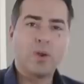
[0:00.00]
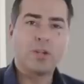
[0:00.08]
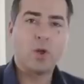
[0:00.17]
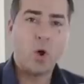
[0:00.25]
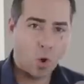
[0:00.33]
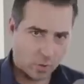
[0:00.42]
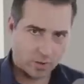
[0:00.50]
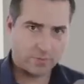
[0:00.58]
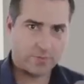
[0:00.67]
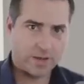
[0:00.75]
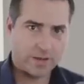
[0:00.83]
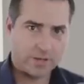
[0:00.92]
will
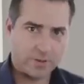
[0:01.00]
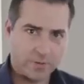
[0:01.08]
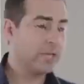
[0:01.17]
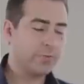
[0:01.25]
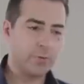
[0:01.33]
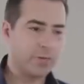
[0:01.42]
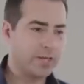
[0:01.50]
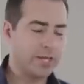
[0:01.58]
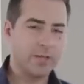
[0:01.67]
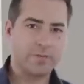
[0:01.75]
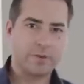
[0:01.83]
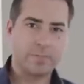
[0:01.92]
horrify you, if you can
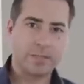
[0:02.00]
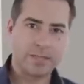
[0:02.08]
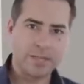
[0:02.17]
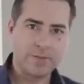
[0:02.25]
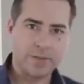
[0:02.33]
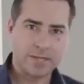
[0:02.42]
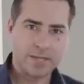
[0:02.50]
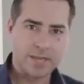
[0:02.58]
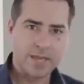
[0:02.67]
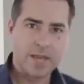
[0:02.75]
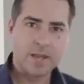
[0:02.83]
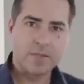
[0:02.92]
even believe it
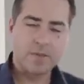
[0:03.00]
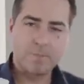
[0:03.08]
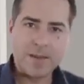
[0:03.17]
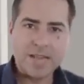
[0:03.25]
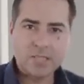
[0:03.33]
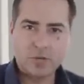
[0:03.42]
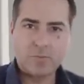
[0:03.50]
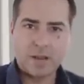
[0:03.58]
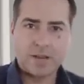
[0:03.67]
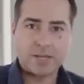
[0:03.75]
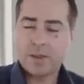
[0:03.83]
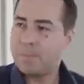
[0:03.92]
the
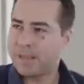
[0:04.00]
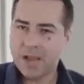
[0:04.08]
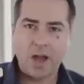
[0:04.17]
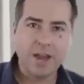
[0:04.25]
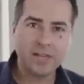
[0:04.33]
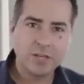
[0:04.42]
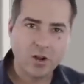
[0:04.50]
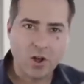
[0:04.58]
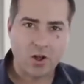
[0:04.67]
mastermind behind it